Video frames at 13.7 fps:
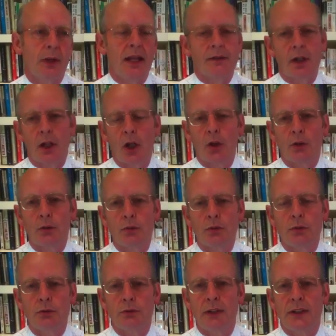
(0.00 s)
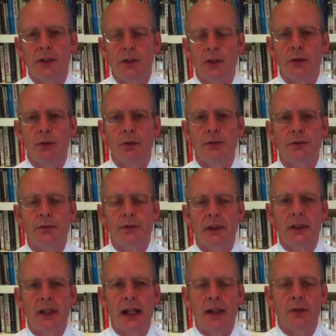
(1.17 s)
We have a whole retinue of
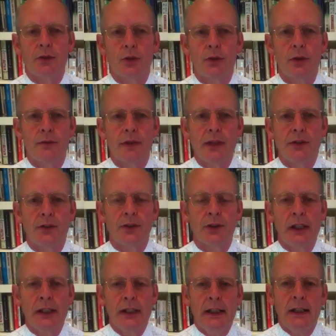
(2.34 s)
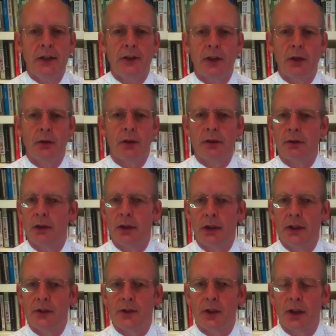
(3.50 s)
outdoor events. So
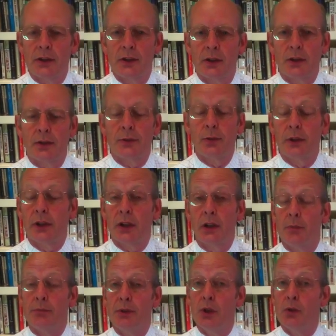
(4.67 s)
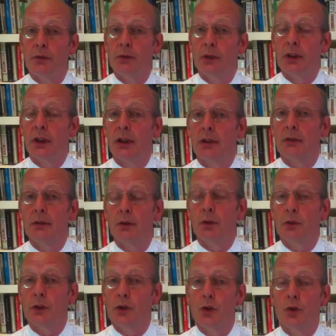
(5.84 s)
it started off with a beautiful garden
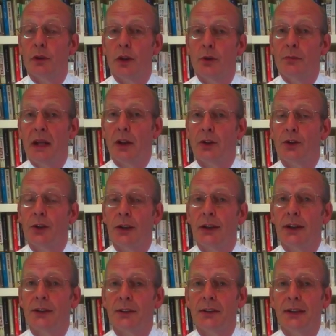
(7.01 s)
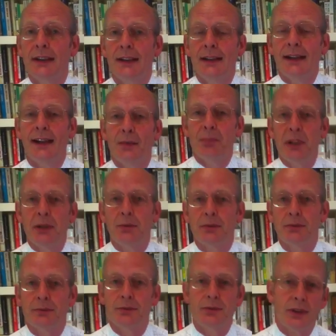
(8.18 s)
called the Euromix Garden, and people
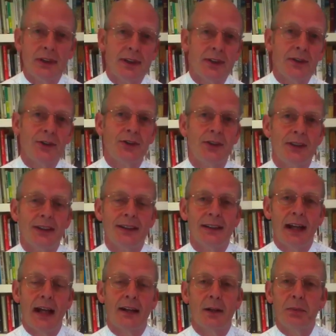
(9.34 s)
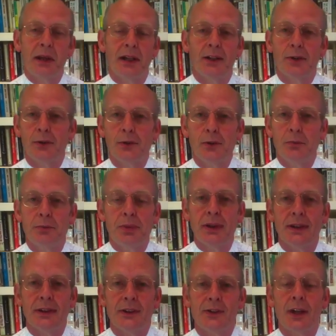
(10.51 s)
from France, a cappella group,
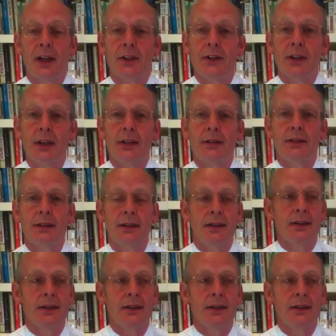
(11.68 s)
started it.